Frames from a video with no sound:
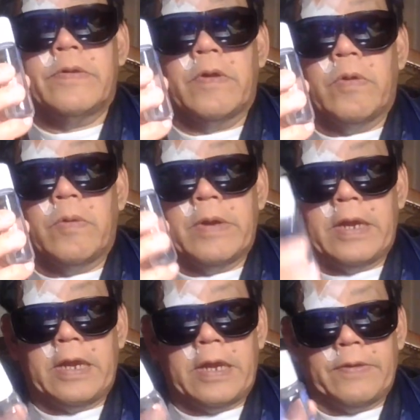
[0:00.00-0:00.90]
So
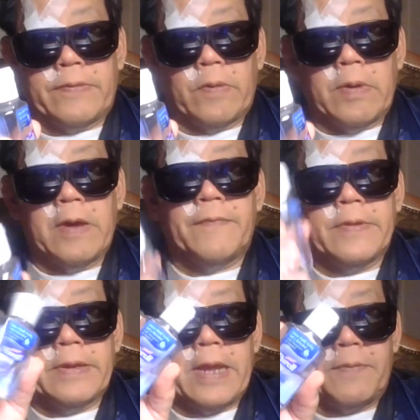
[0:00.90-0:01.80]

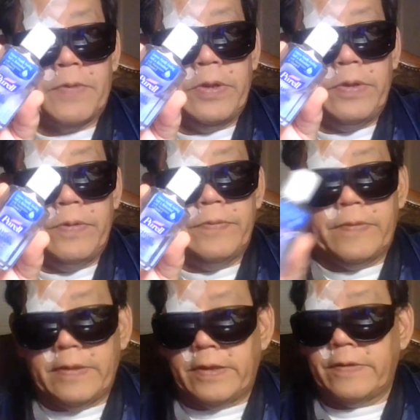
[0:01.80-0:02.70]
often after you use
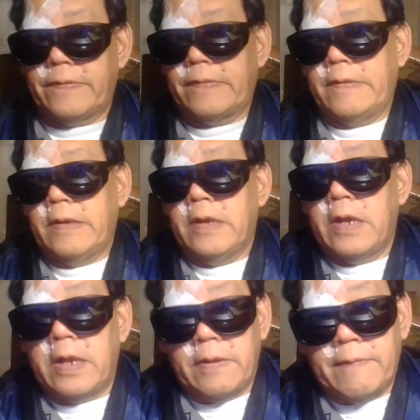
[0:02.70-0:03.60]
this,
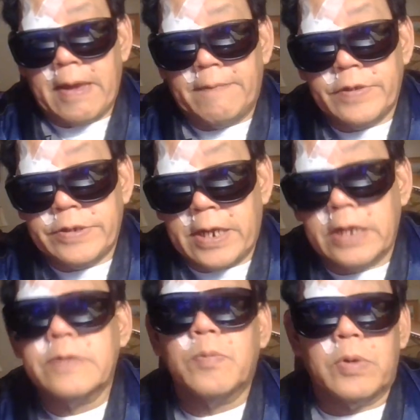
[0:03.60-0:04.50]
and if you have a
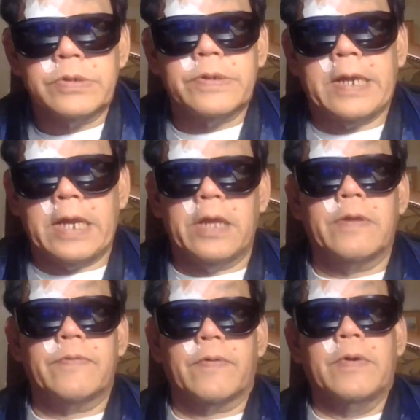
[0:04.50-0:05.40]
chance, wash your
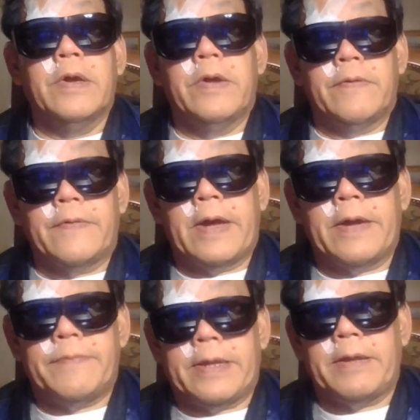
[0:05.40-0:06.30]
hands for
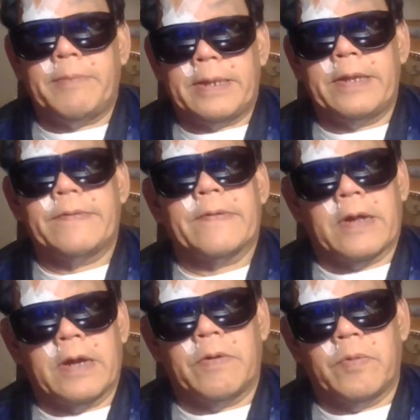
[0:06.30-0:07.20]
5-10 minutes in
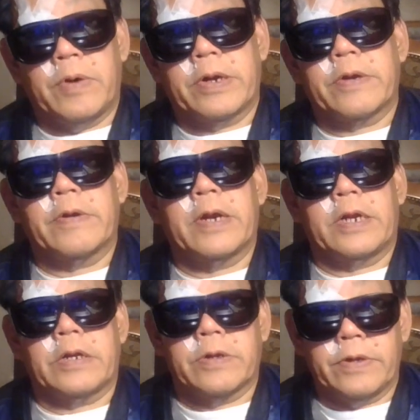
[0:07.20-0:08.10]
hot water
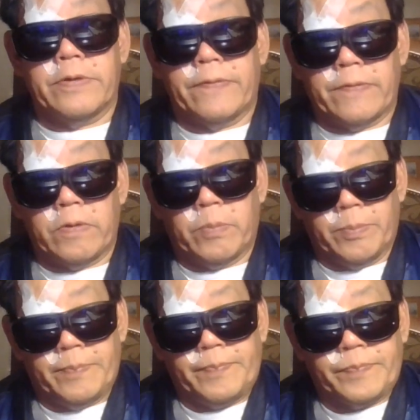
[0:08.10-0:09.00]
and a good soap.
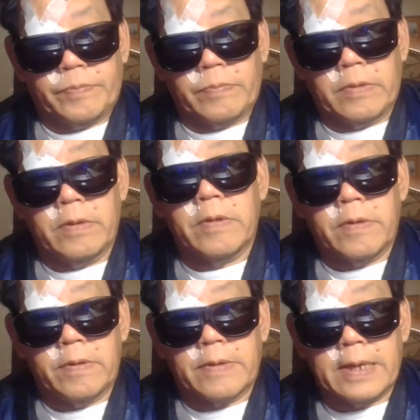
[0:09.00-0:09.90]

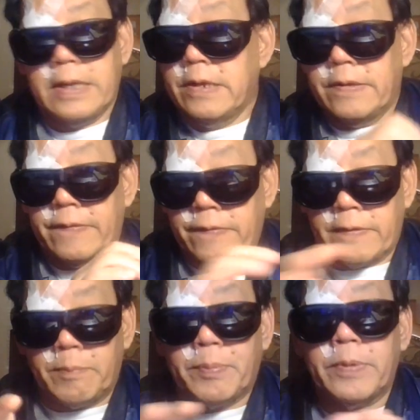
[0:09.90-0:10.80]
Okay,
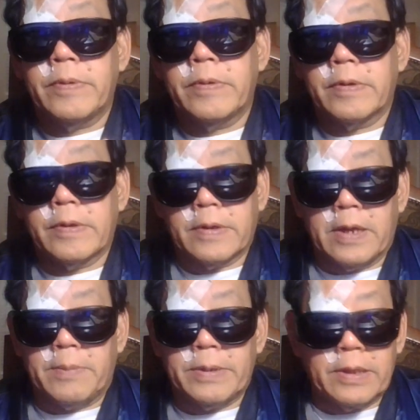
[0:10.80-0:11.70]
simple,
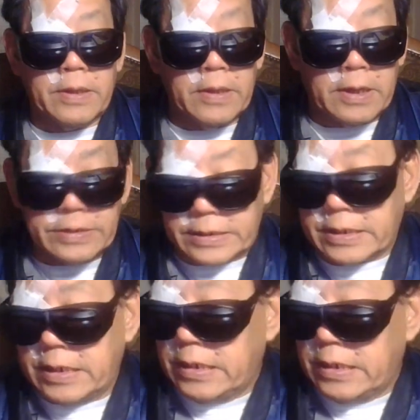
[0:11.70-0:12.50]
common logic.